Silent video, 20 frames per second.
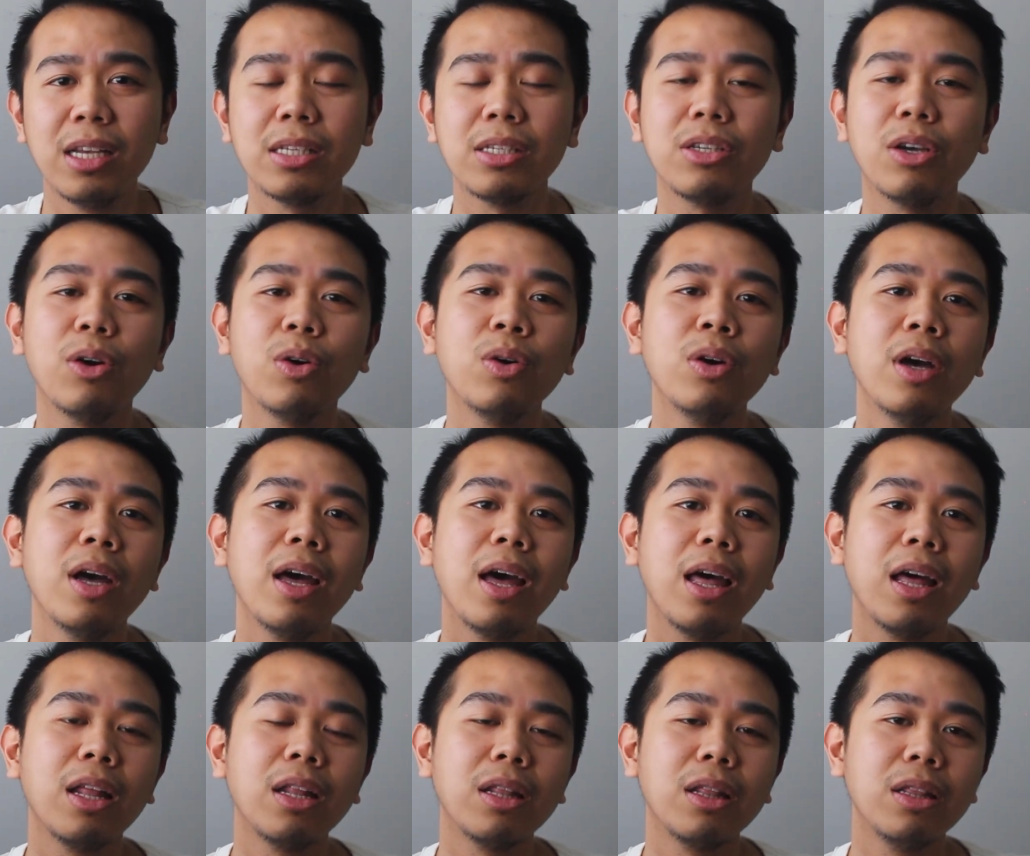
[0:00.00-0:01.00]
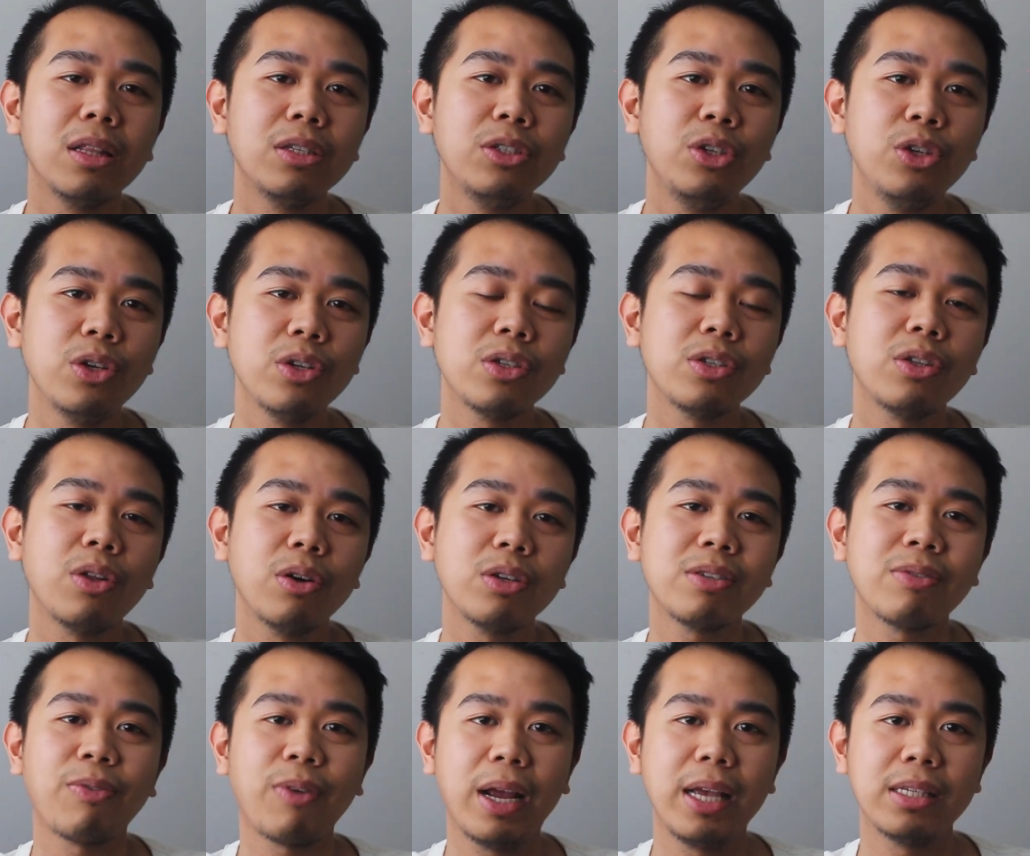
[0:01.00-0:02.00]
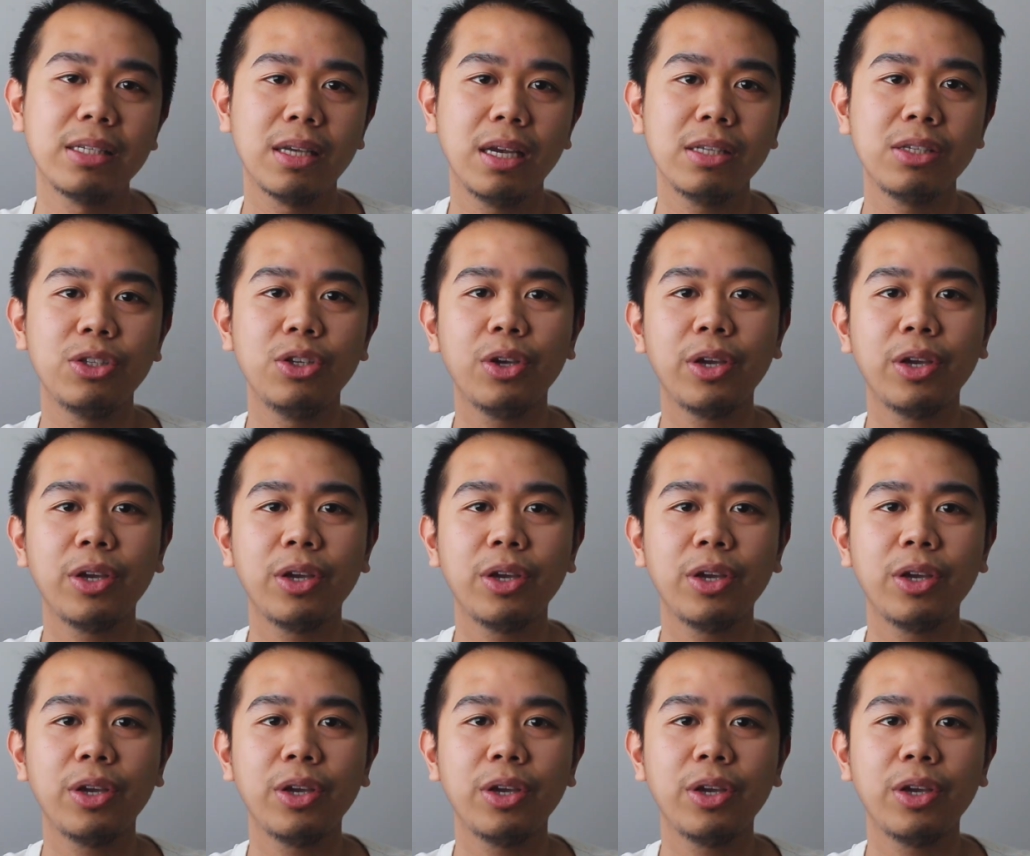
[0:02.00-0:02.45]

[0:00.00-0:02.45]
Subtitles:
So use those phrases.